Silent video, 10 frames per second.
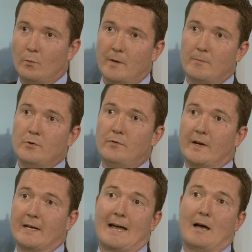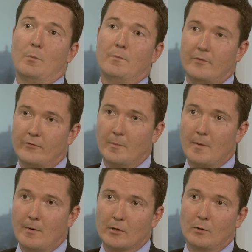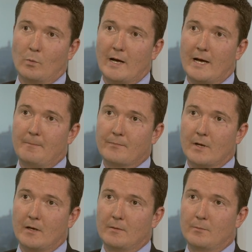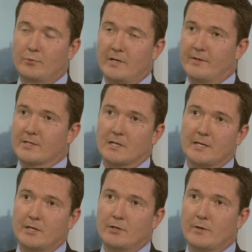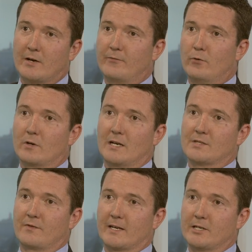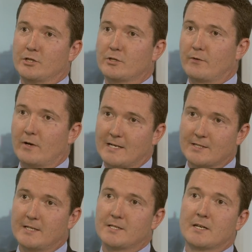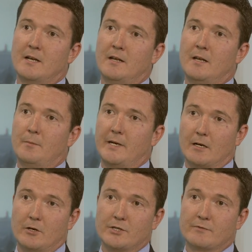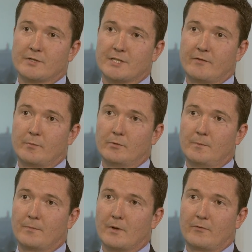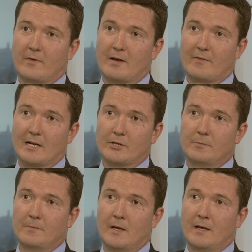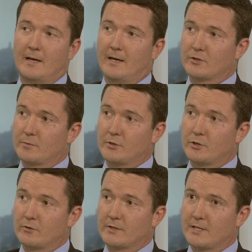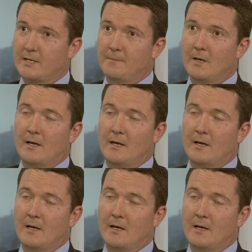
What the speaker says: We're moving now from a model where previously you had four classifications of your assets, being loans and receivable, fair value, held to maturity,